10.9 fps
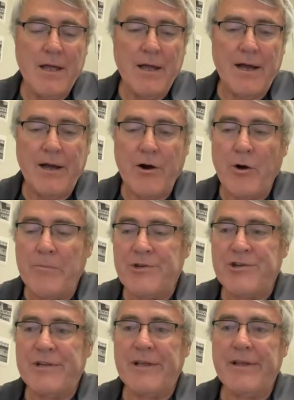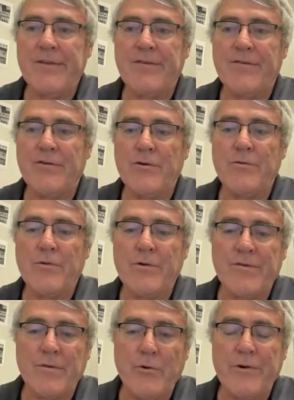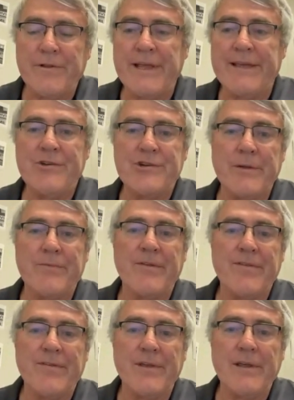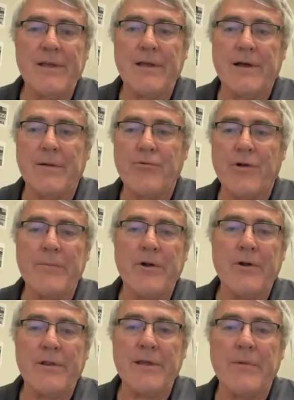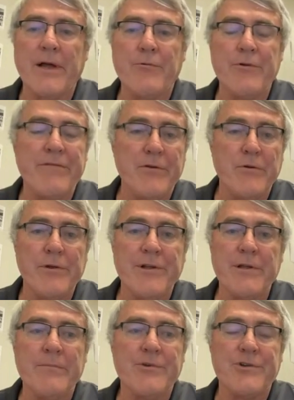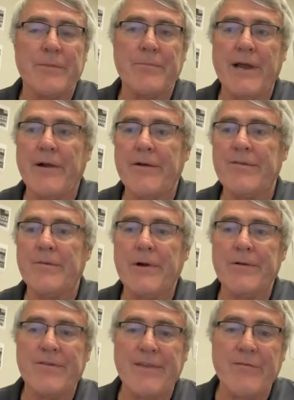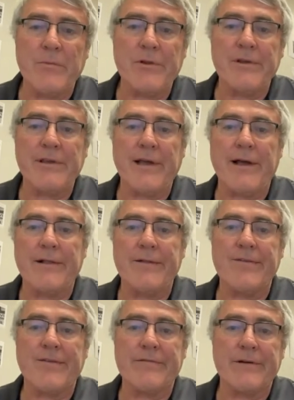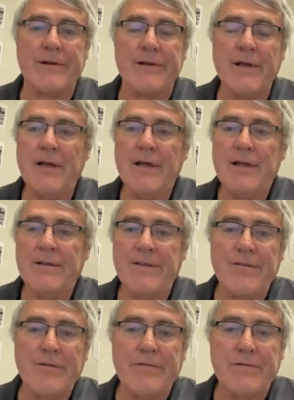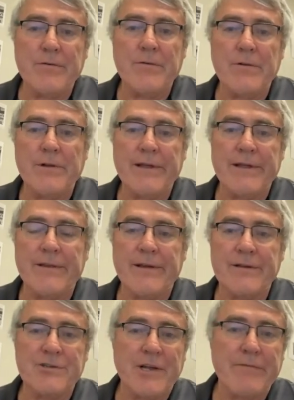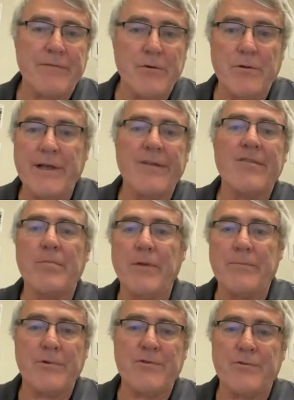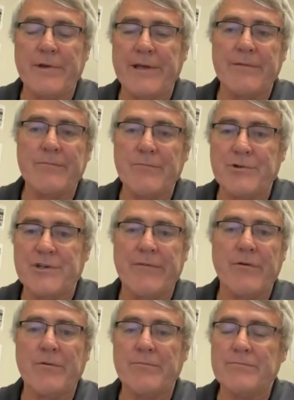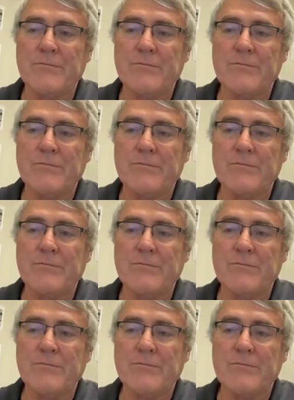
Uh, our mission is to support Navy ships uh, primarily by refueling them. The ship carries about seven million gallons of uh, diesel fuel and uh, jet fuel, kind of split between whichever